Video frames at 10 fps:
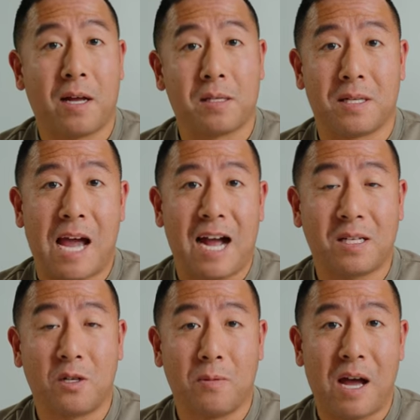It's a
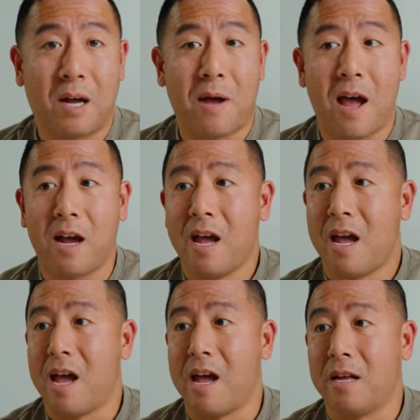tactical backpack.
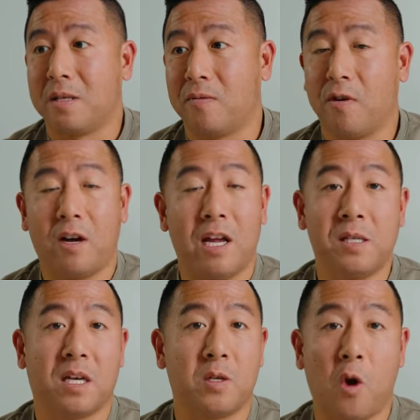It's very
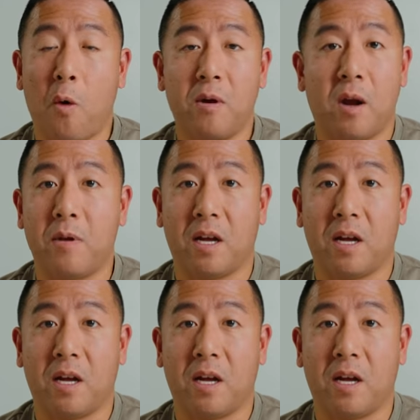easy because you open it up,